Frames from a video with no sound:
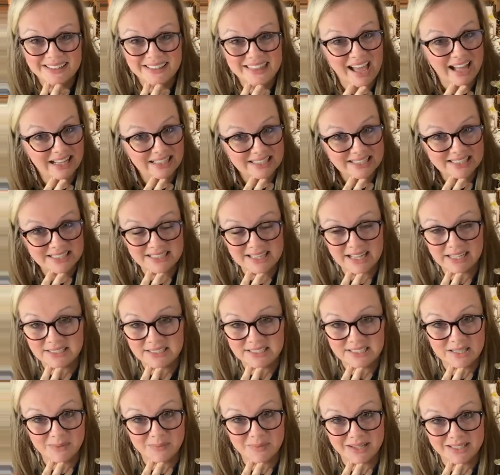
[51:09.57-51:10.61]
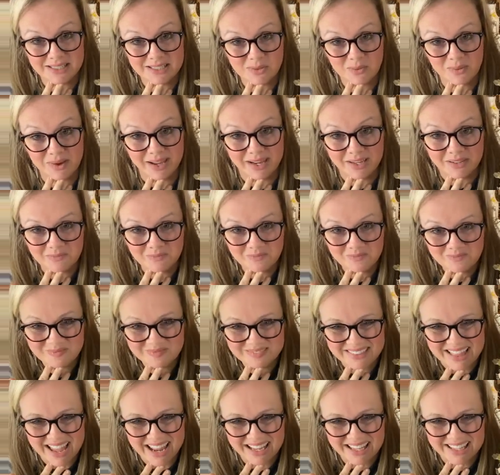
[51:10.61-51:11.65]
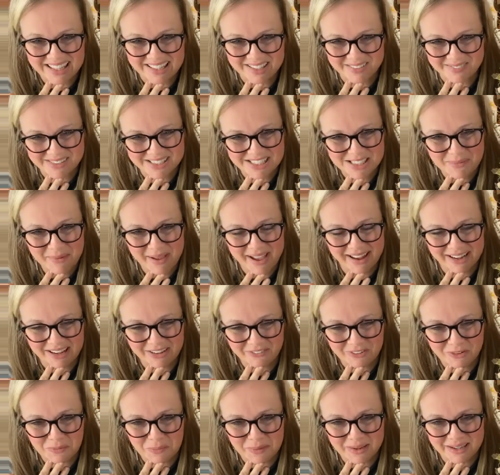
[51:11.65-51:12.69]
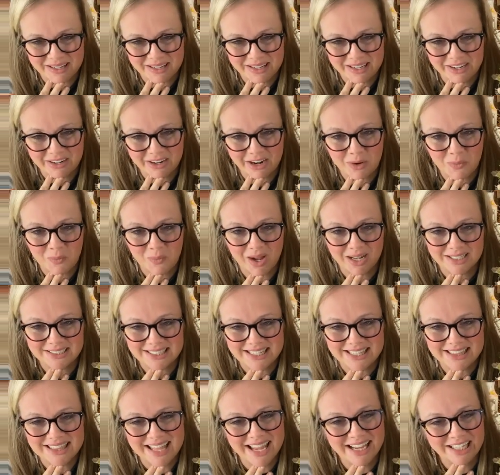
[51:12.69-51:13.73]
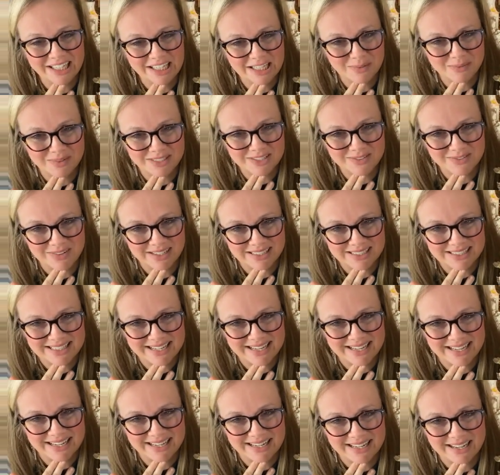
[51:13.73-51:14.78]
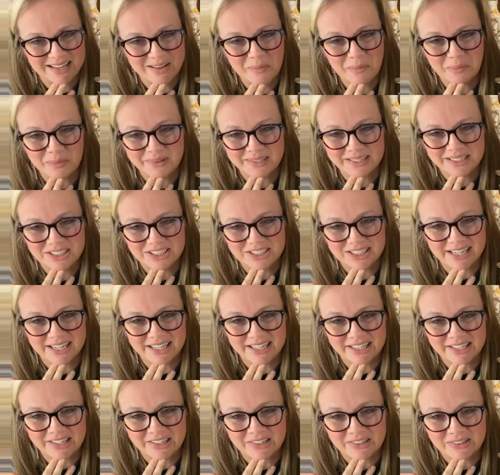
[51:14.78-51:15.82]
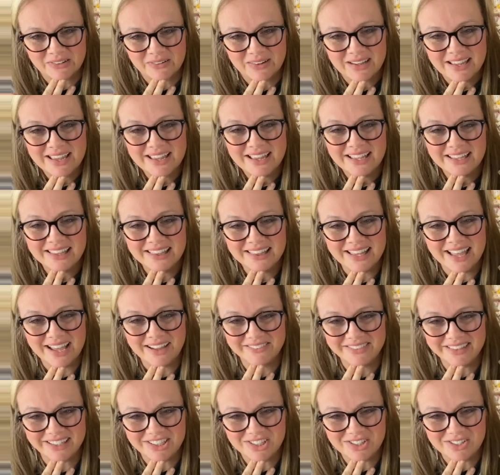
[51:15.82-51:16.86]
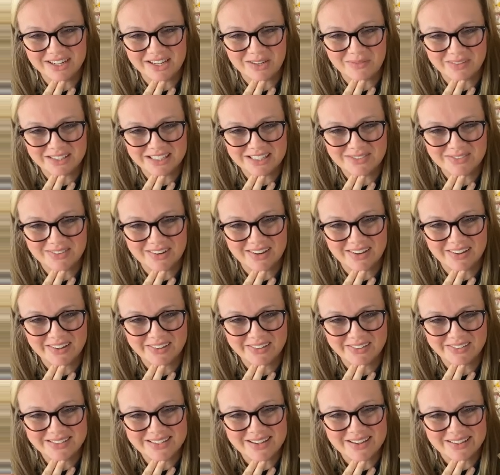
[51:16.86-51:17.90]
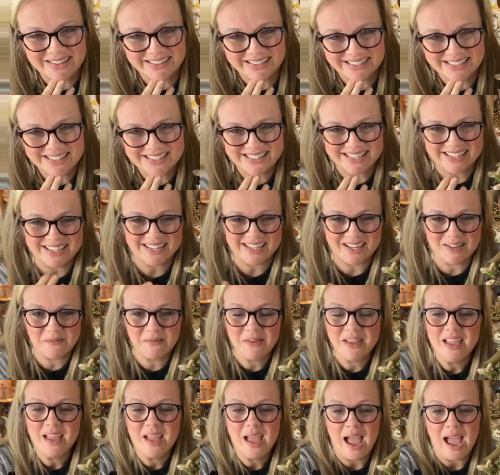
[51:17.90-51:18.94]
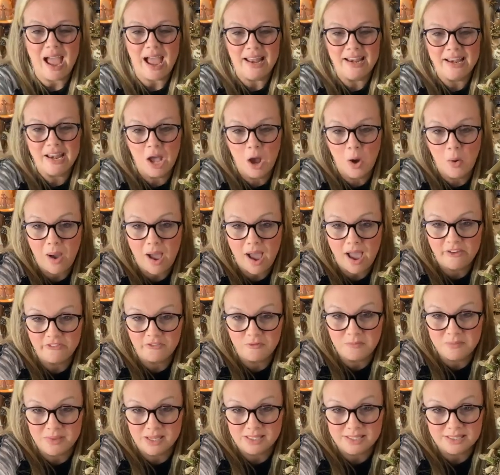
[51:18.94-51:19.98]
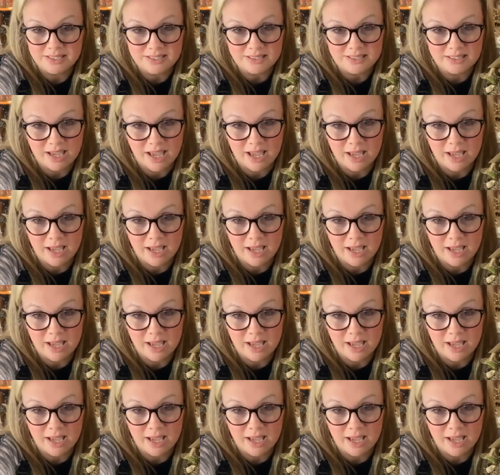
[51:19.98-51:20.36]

that's the best way. Thank you, Miss Patty, for being here and watching. Thank you, Miss Roxana. Appreciate you. Love the tree, Miss Rose. Awesome. I know I've missed